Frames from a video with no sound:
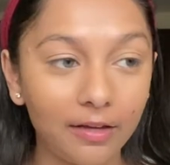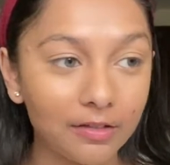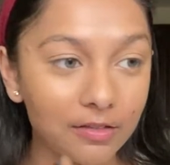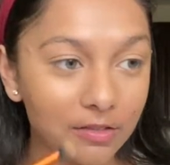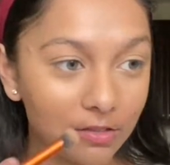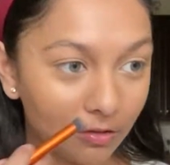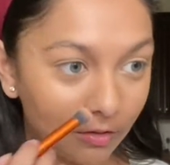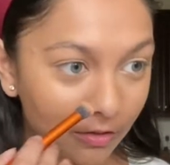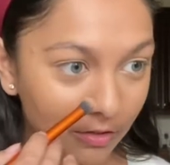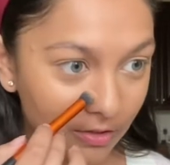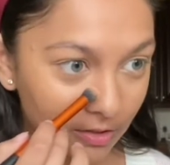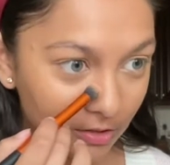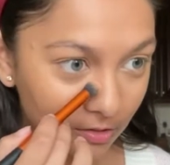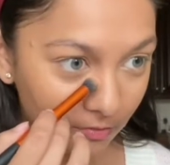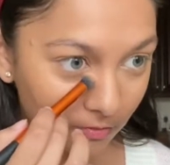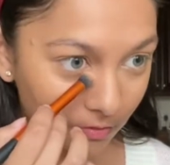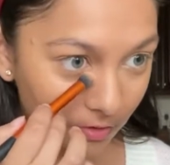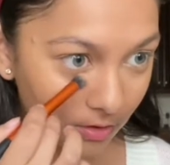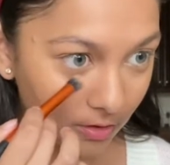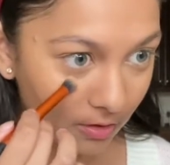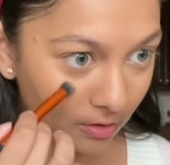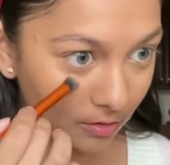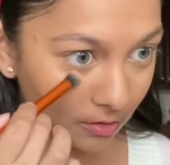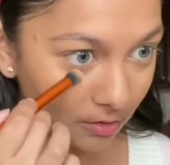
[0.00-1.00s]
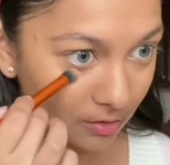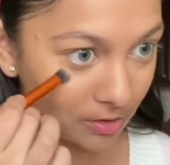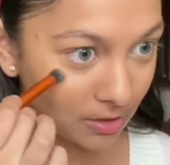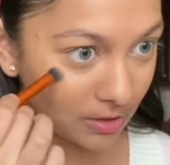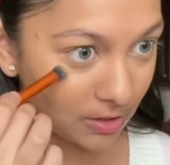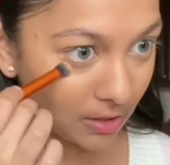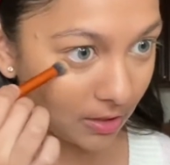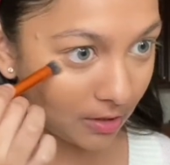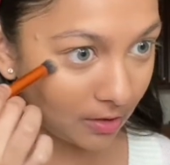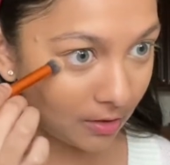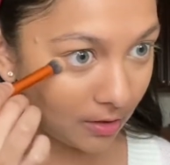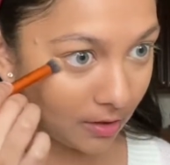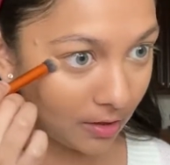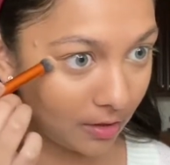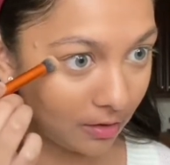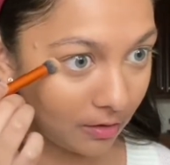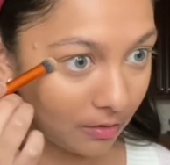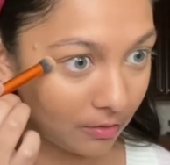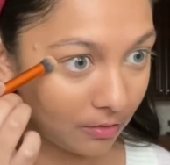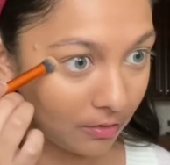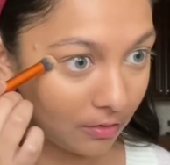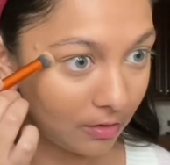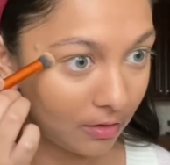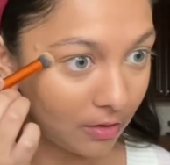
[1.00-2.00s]
So I didn't really understand
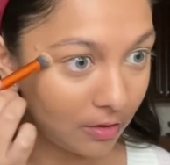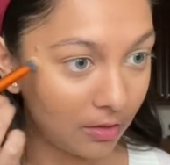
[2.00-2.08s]
how